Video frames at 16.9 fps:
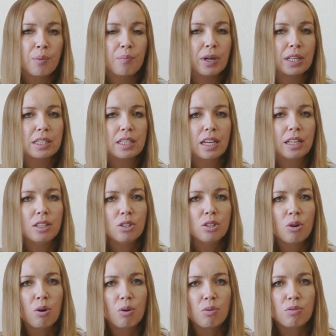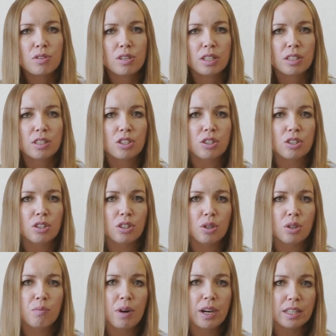But I know that
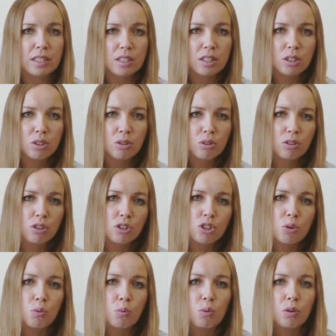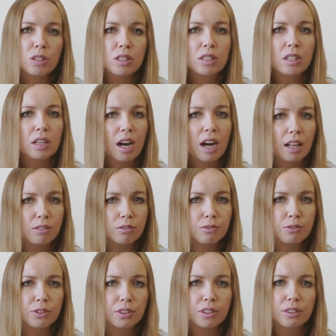uh, my Synology was
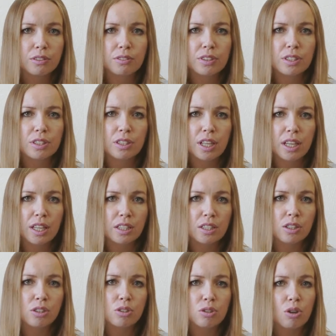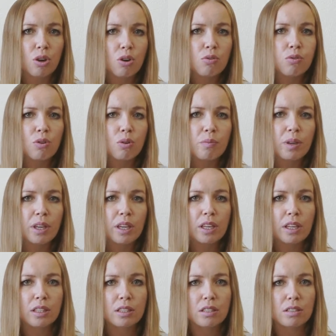half filled with data, so for
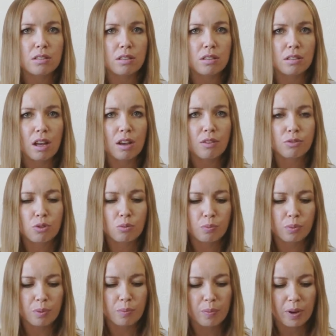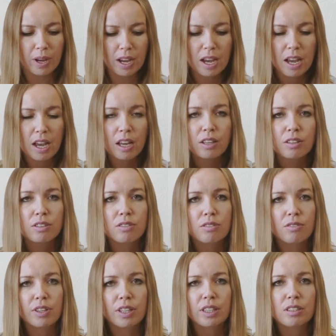me it is enough to prepare
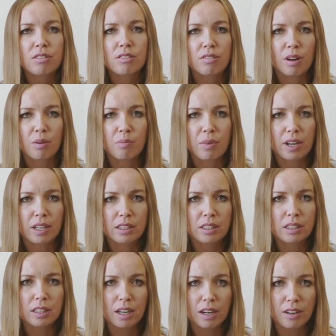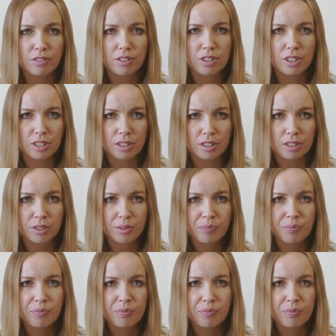3 terabyte hard disk.